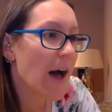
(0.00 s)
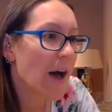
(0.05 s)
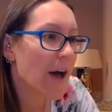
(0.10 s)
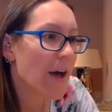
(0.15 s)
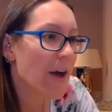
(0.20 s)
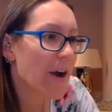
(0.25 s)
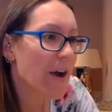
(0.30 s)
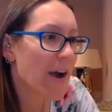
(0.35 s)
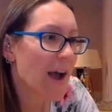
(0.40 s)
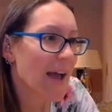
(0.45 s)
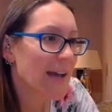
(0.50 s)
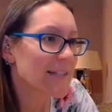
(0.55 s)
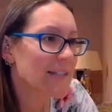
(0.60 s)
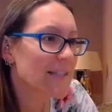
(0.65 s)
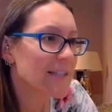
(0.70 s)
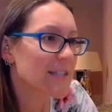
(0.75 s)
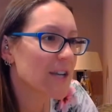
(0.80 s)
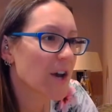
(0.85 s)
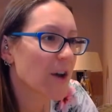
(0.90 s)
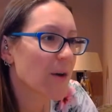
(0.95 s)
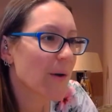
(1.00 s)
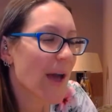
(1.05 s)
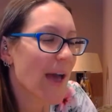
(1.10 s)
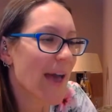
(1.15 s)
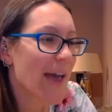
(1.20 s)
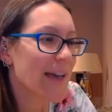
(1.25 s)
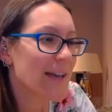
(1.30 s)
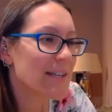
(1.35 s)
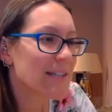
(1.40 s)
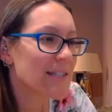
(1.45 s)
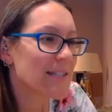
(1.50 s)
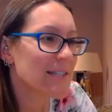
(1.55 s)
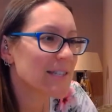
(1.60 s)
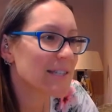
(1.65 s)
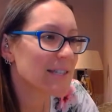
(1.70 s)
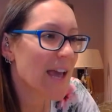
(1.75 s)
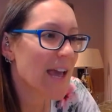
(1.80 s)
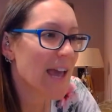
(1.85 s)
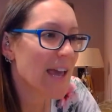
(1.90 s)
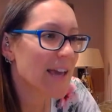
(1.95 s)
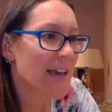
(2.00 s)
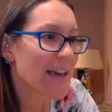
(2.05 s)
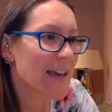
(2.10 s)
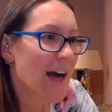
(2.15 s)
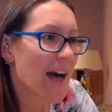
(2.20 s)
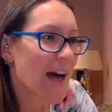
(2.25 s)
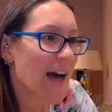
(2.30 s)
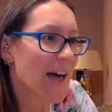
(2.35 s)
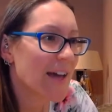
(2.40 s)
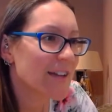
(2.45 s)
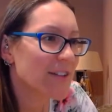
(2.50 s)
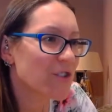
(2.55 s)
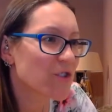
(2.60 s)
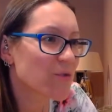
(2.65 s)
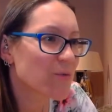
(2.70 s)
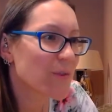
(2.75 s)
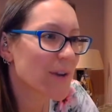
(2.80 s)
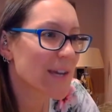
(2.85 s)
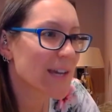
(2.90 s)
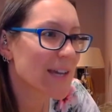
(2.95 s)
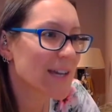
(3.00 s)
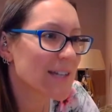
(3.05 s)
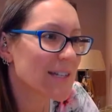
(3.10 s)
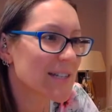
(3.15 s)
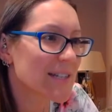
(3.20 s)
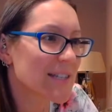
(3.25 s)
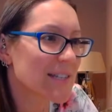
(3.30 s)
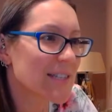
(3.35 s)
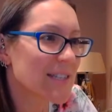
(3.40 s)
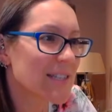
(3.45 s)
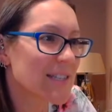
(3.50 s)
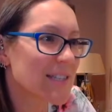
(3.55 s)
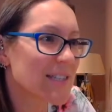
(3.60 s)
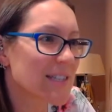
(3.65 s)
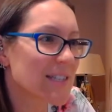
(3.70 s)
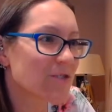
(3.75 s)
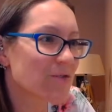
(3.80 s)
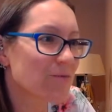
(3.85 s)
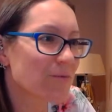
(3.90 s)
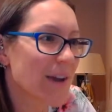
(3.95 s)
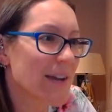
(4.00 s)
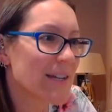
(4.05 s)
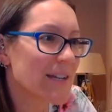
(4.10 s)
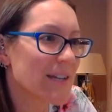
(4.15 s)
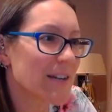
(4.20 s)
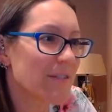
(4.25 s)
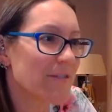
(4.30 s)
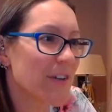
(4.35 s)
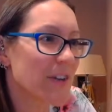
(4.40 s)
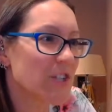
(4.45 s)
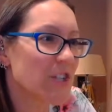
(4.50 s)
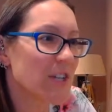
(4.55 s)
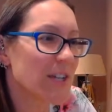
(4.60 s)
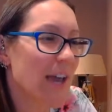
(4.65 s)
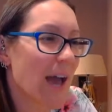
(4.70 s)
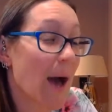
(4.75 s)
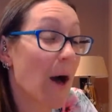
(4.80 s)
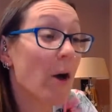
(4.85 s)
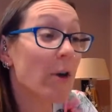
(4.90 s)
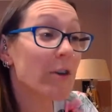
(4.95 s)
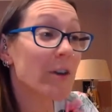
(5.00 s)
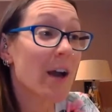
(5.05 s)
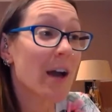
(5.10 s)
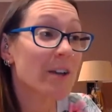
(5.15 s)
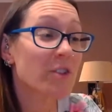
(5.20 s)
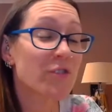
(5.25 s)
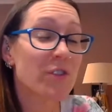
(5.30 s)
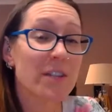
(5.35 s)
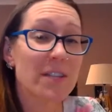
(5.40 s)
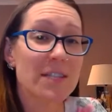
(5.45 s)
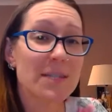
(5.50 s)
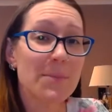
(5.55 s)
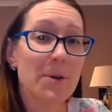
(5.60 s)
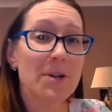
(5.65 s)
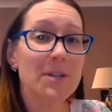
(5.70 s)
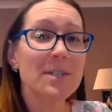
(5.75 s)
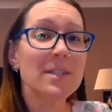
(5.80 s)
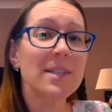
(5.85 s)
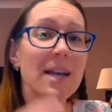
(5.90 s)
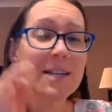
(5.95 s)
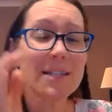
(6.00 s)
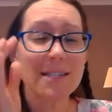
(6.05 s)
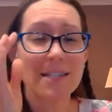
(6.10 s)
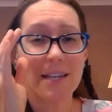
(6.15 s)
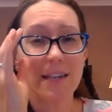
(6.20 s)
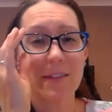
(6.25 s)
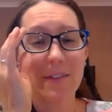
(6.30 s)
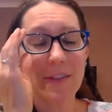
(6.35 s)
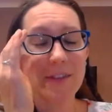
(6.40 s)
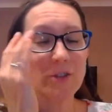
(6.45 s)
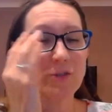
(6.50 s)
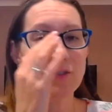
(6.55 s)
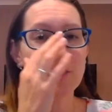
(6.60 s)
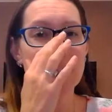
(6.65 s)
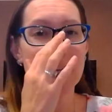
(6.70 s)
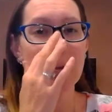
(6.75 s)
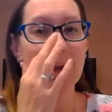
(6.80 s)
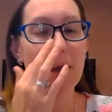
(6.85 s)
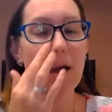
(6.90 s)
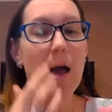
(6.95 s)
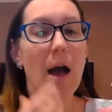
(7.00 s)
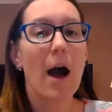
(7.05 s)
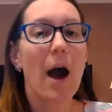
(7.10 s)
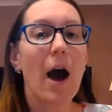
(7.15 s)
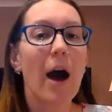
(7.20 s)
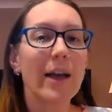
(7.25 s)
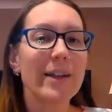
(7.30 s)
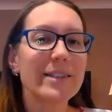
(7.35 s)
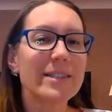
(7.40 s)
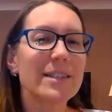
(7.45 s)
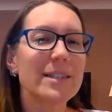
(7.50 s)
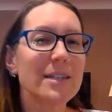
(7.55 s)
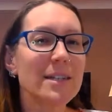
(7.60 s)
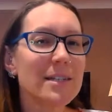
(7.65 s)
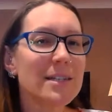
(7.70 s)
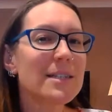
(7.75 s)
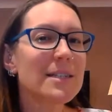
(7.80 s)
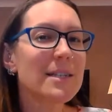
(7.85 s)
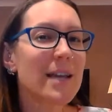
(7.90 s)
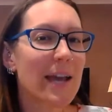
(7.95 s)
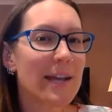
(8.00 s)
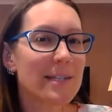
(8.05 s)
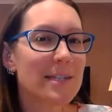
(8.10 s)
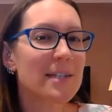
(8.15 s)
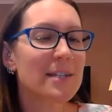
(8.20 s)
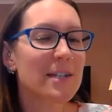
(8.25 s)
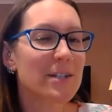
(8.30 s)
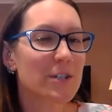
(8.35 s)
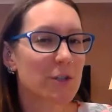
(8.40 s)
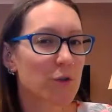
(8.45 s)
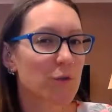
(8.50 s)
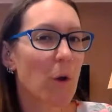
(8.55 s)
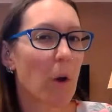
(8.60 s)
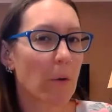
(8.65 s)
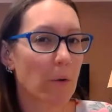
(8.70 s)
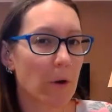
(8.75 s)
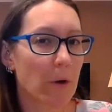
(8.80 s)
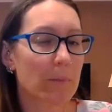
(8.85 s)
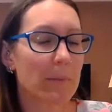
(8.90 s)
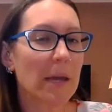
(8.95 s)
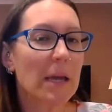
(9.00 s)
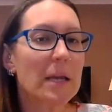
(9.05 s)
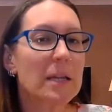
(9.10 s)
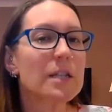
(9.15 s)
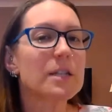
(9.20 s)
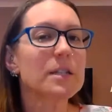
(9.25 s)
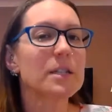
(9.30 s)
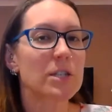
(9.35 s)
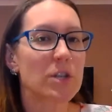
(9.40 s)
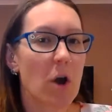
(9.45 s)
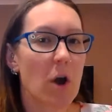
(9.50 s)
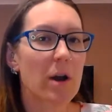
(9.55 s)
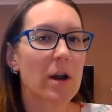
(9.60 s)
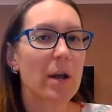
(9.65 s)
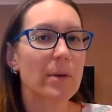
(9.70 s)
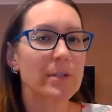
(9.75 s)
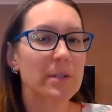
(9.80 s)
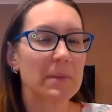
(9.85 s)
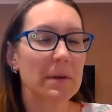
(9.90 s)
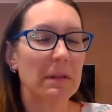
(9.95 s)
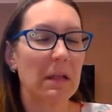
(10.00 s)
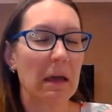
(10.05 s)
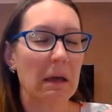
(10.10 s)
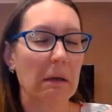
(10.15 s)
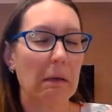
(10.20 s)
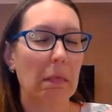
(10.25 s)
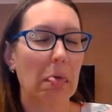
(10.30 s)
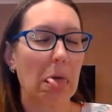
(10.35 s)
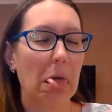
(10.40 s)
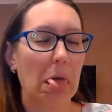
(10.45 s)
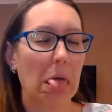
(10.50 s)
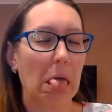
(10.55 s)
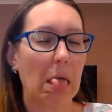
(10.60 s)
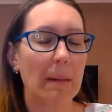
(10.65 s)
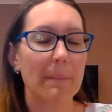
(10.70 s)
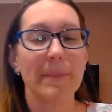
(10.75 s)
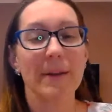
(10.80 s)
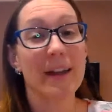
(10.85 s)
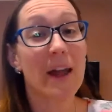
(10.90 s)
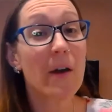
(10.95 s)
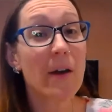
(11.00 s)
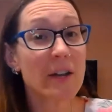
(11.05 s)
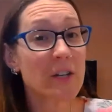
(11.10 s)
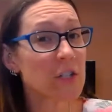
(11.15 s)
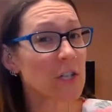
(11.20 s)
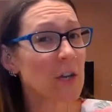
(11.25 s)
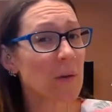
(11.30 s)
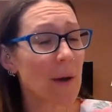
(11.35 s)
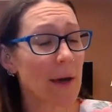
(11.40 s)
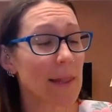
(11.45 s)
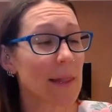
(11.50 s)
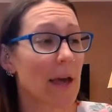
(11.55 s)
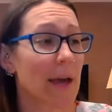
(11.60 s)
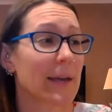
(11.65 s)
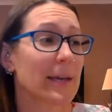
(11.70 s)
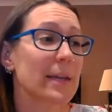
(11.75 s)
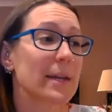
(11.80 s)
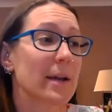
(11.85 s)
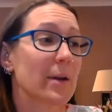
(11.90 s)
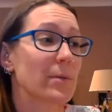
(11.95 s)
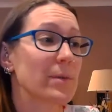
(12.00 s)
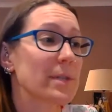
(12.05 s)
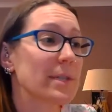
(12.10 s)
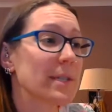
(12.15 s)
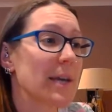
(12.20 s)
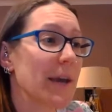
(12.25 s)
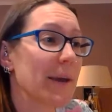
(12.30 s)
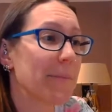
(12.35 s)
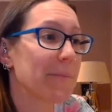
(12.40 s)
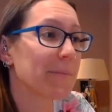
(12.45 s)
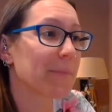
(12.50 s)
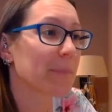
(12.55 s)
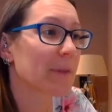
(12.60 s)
All right, so Ez is saying, can't drink it straight in a veggie cat. Oh, you can't drink the Smart and Sassy. Interesting. It is a taste that has grown on me. At the start, I was a bit like, ugh, but now I actually quite like it, I will say.